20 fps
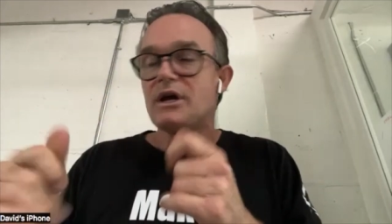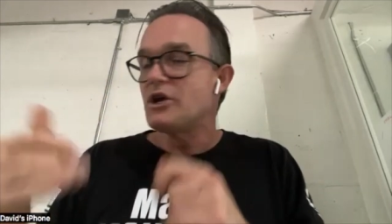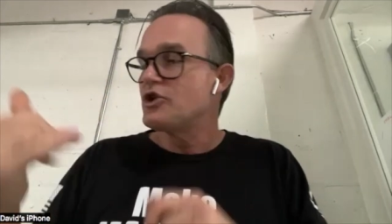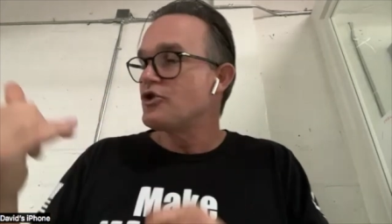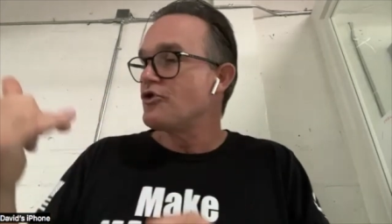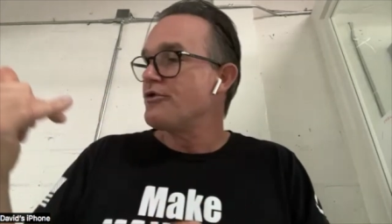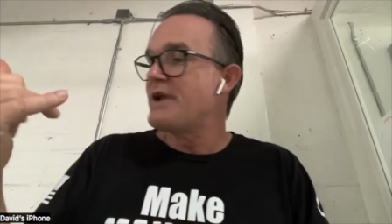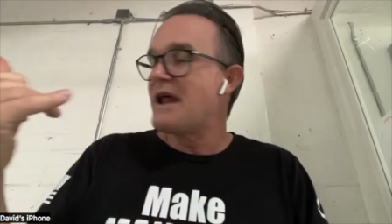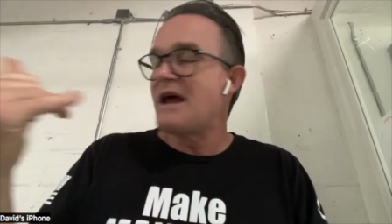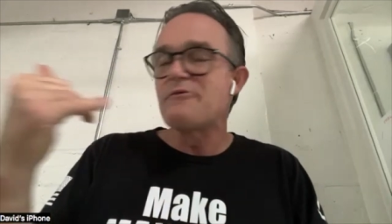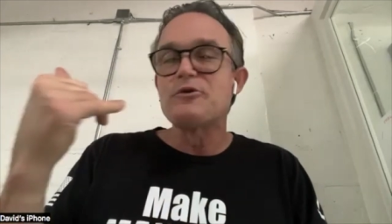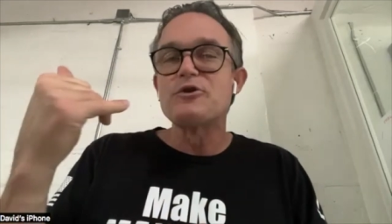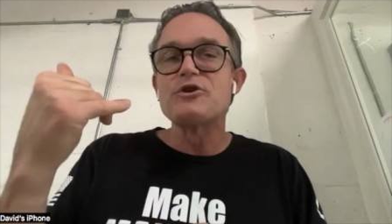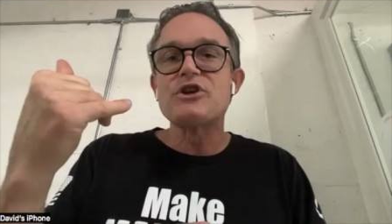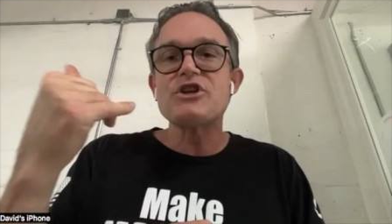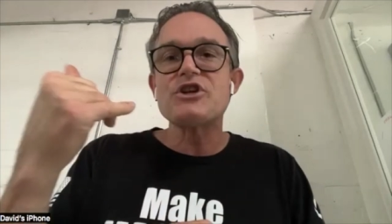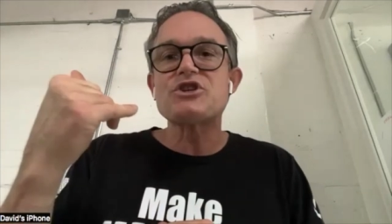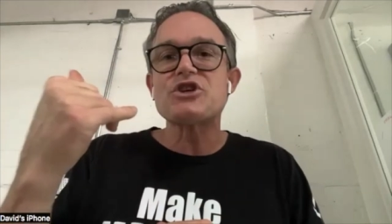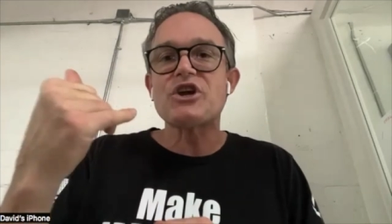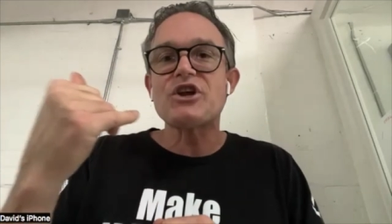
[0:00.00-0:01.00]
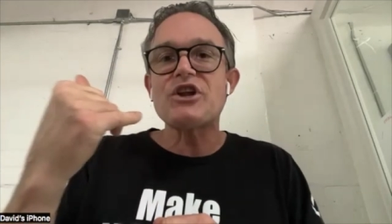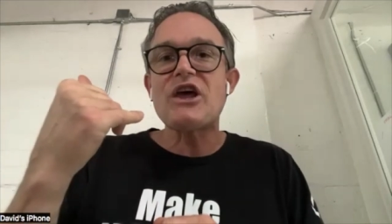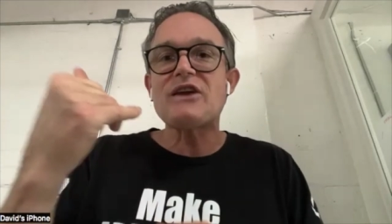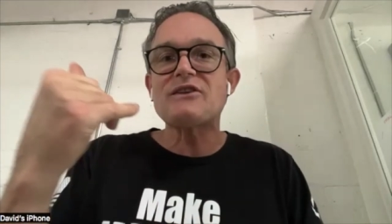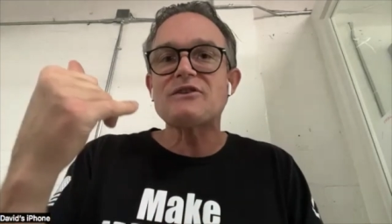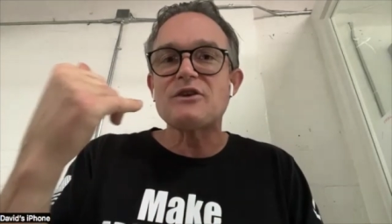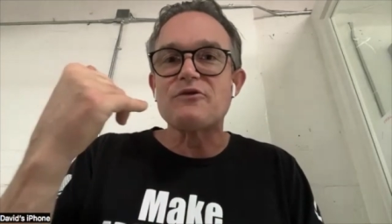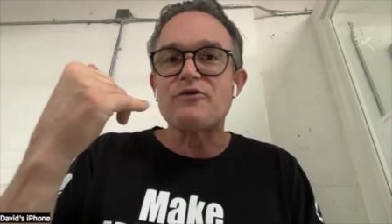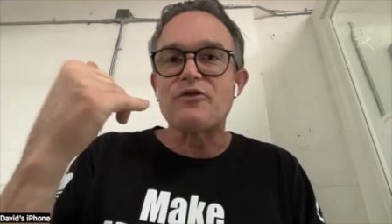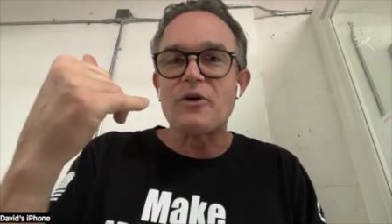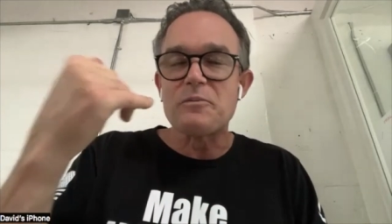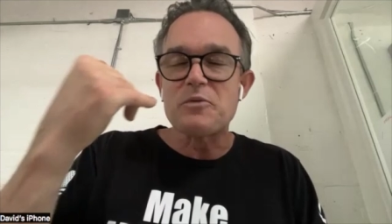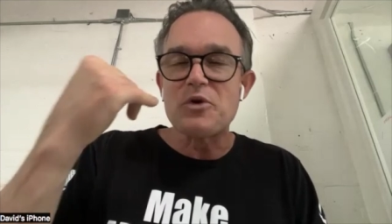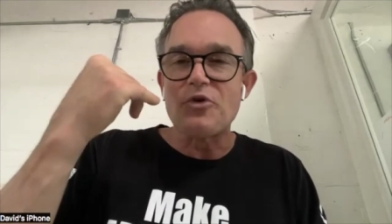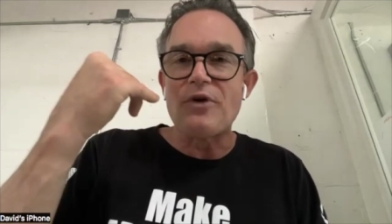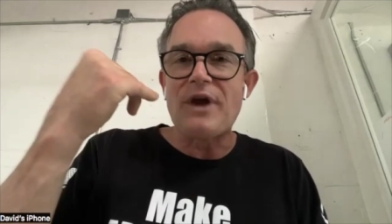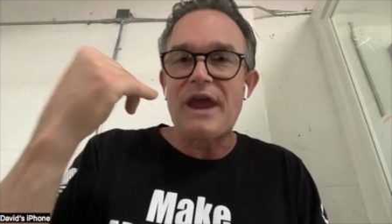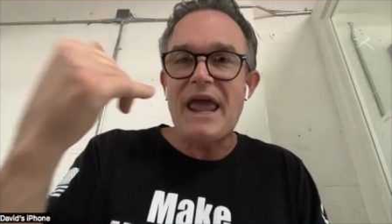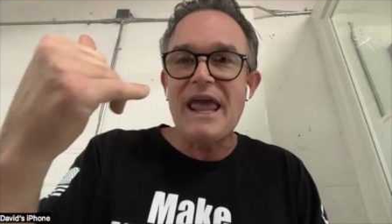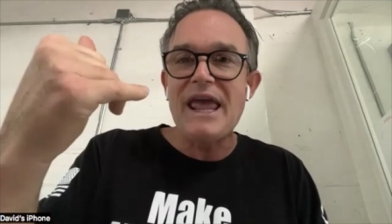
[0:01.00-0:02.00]
you're never disconnected from
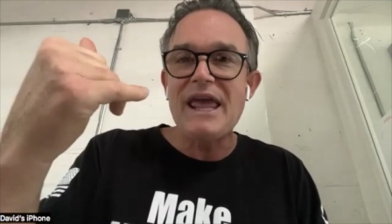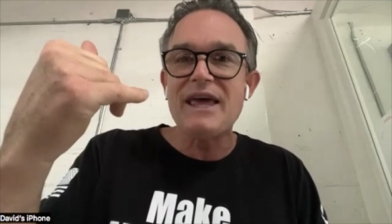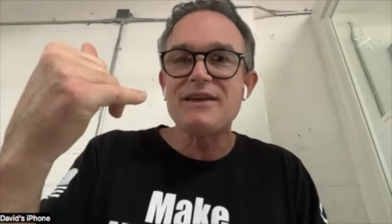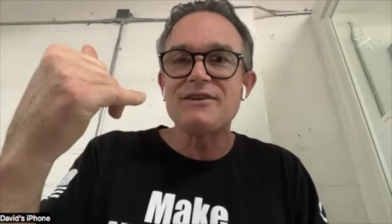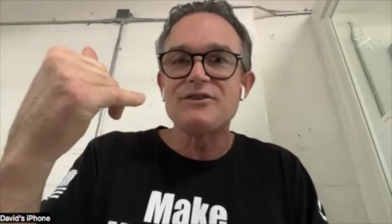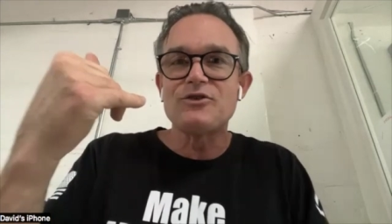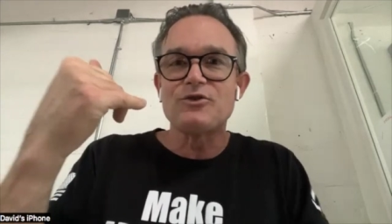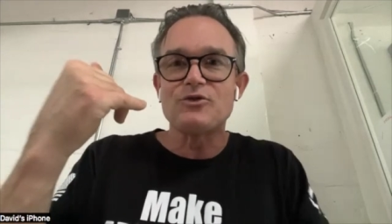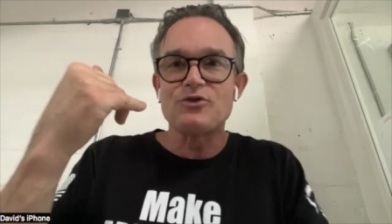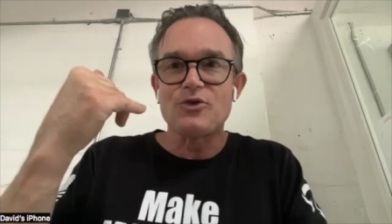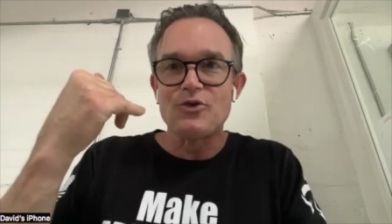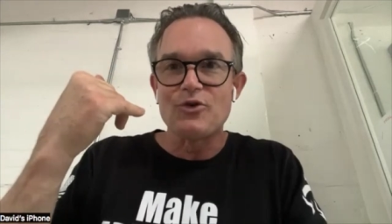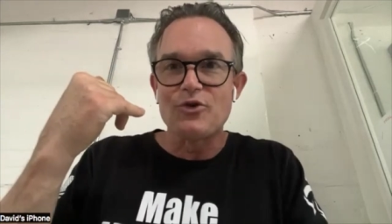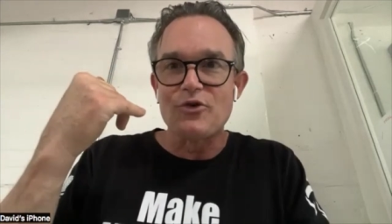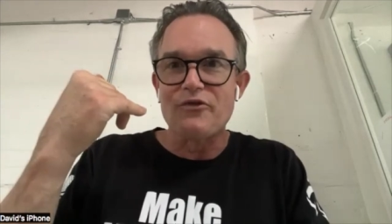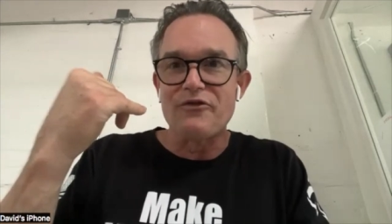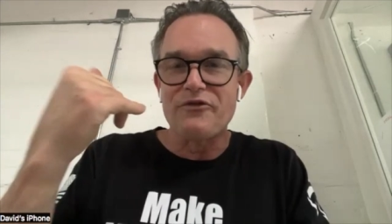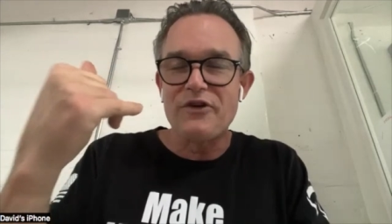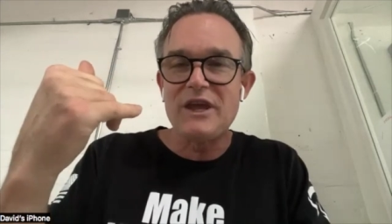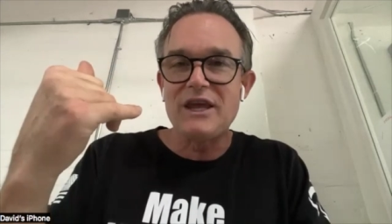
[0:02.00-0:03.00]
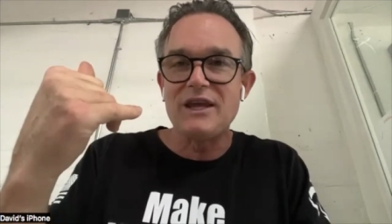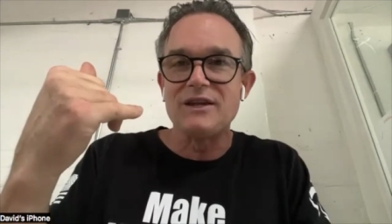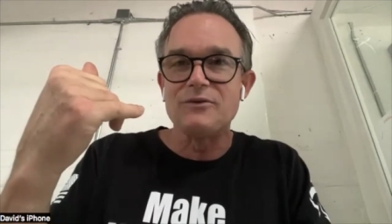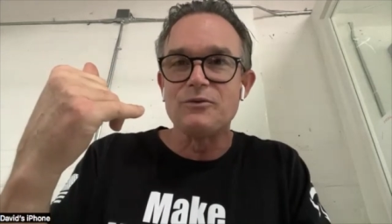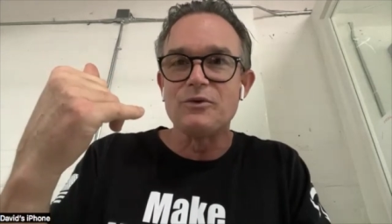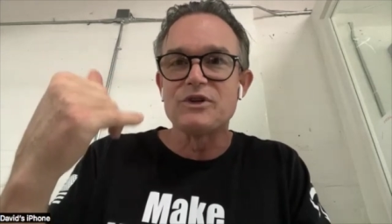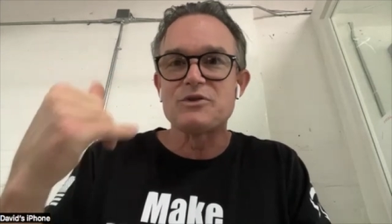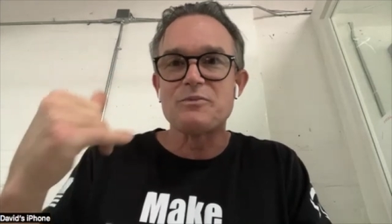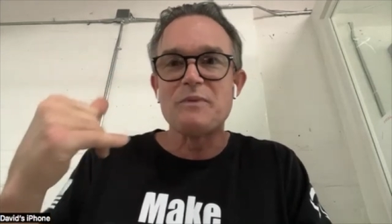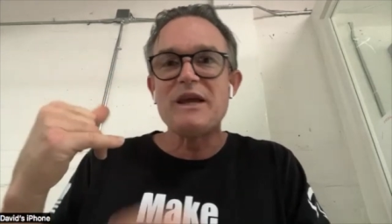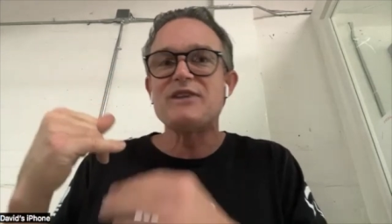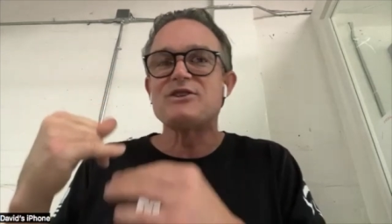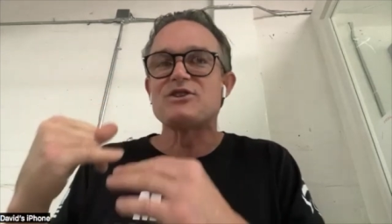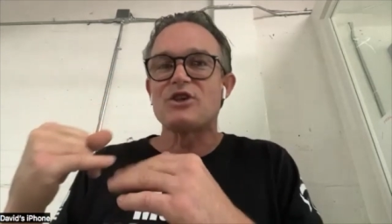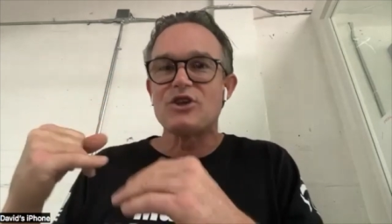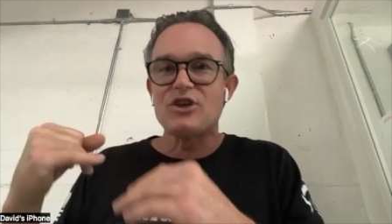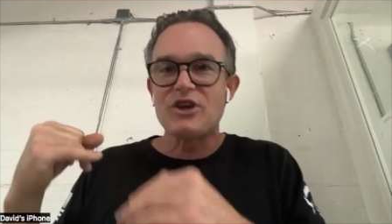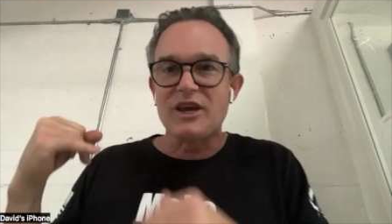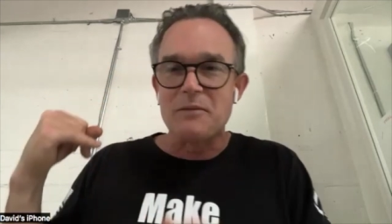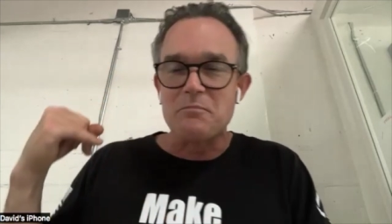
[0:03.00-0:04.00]
your hand to your feet, which means
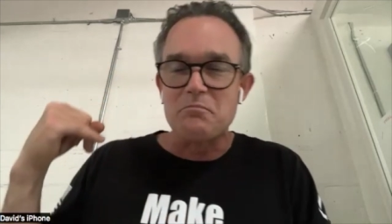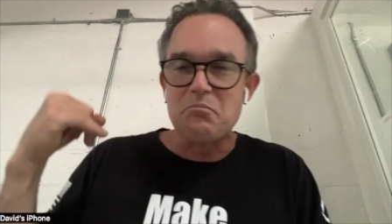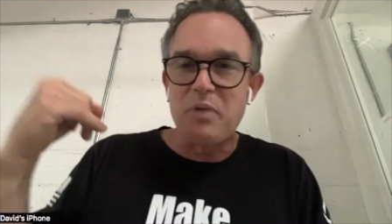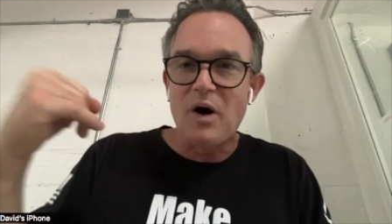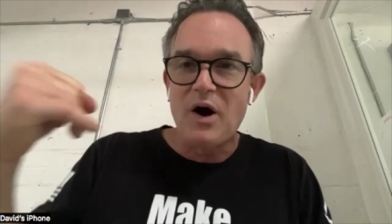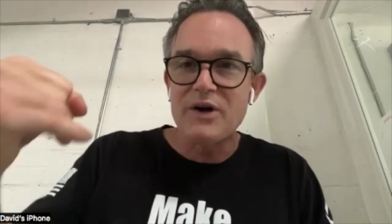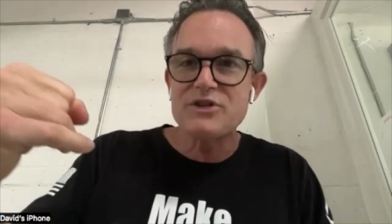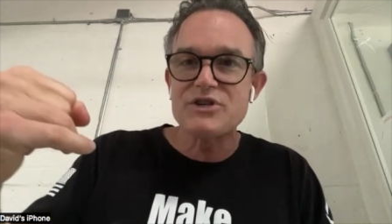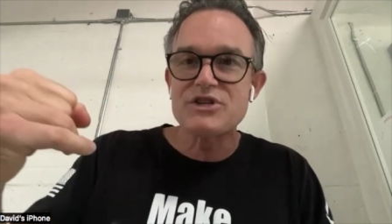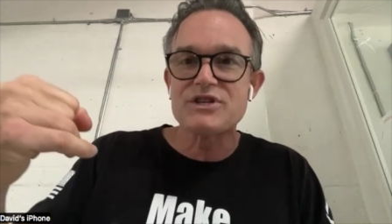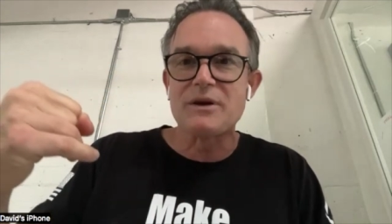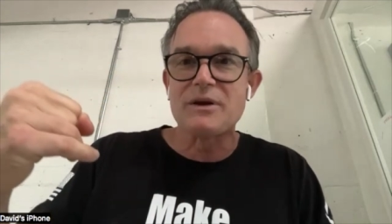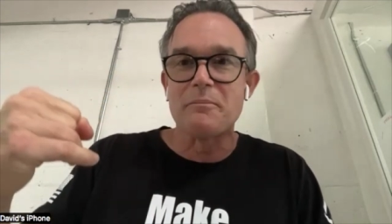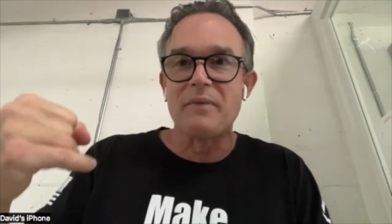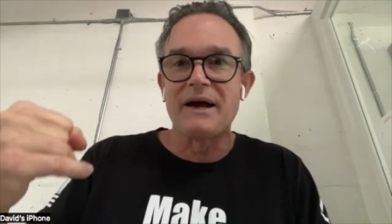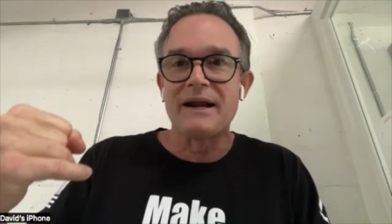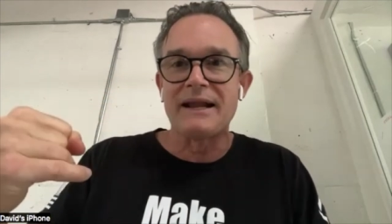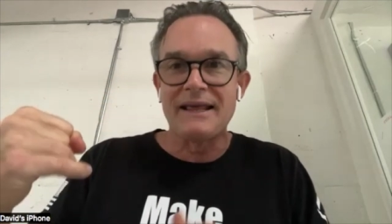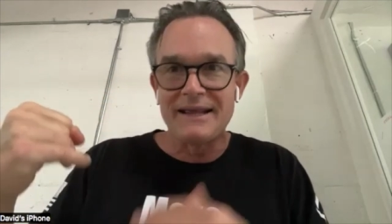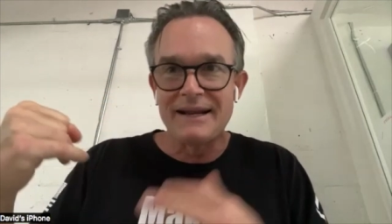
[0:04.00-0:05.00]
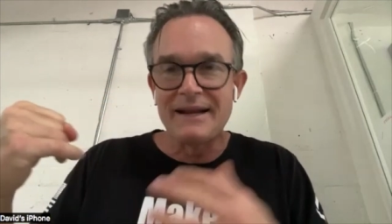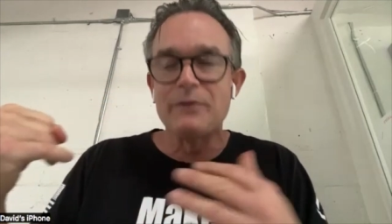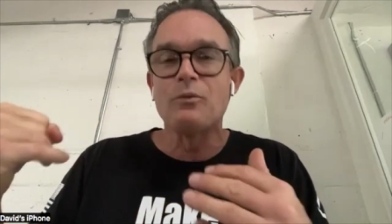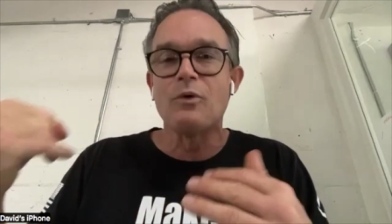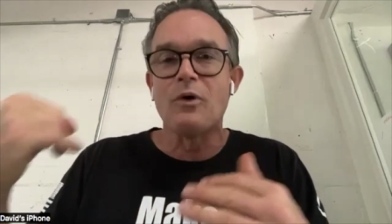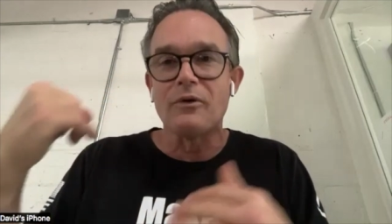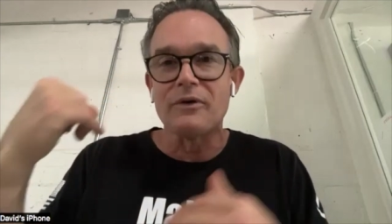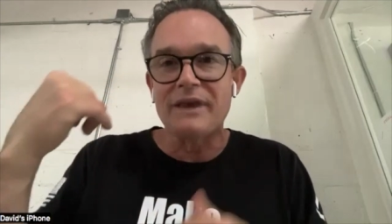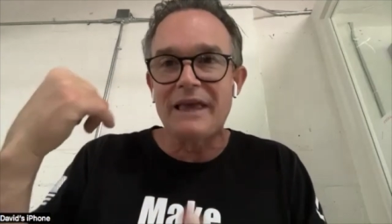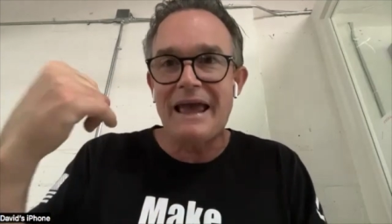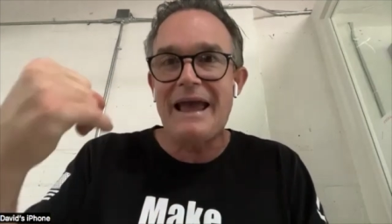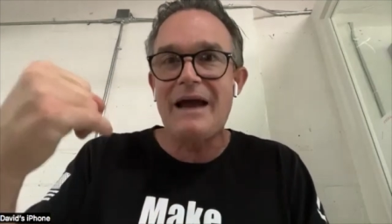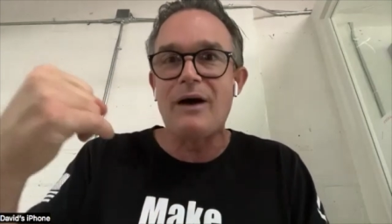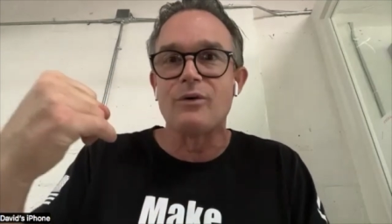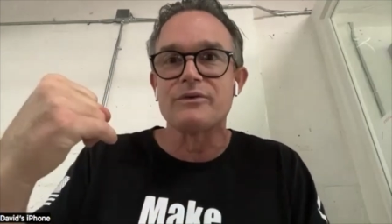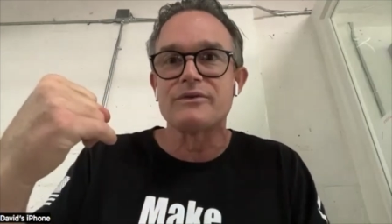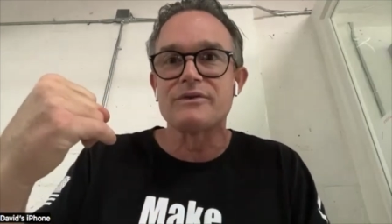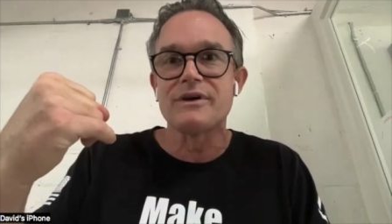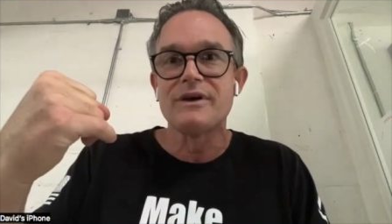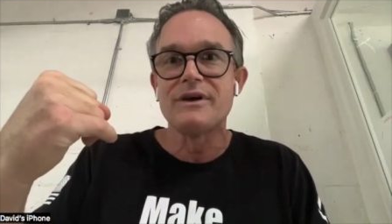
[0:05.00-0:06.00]
that you can punch somebody and it will count